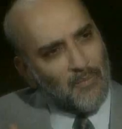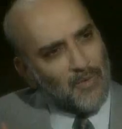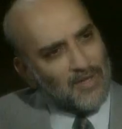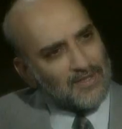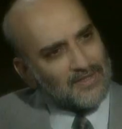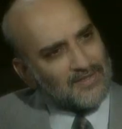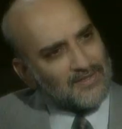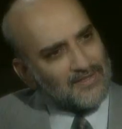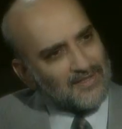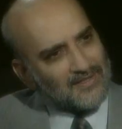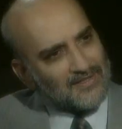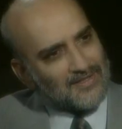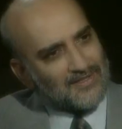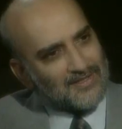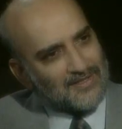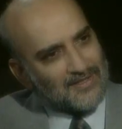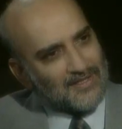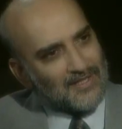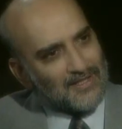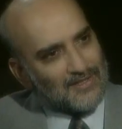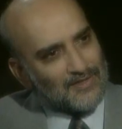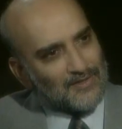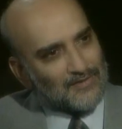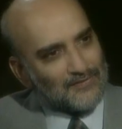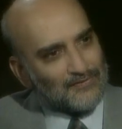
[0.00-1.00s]
What does this
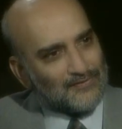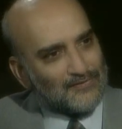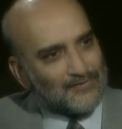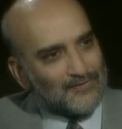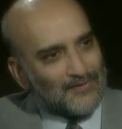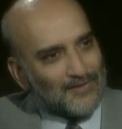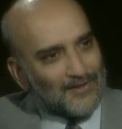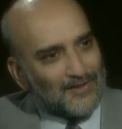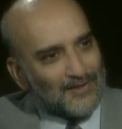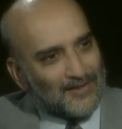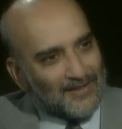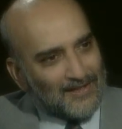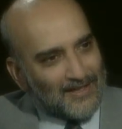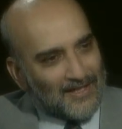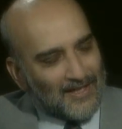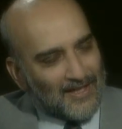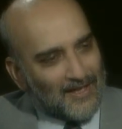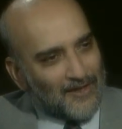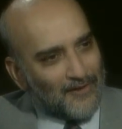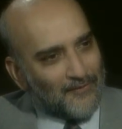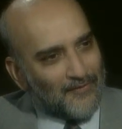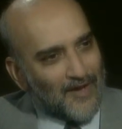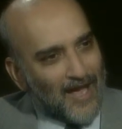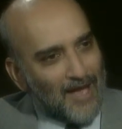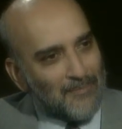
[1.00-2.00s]
state of
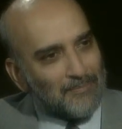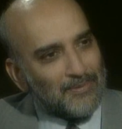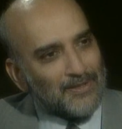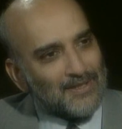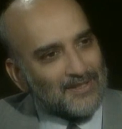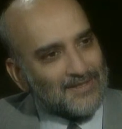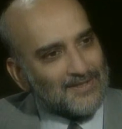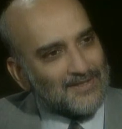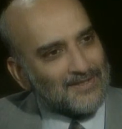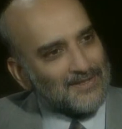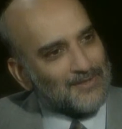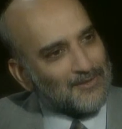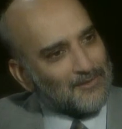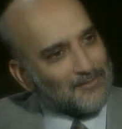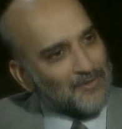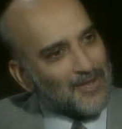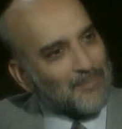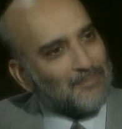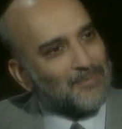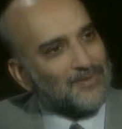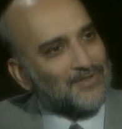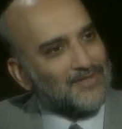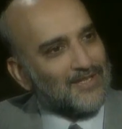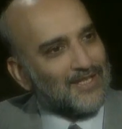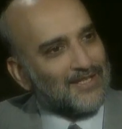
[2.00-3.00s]
happiness
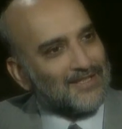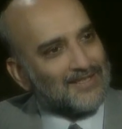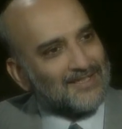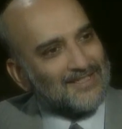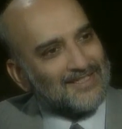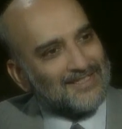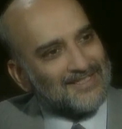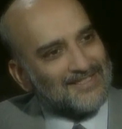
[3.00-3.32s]
represent?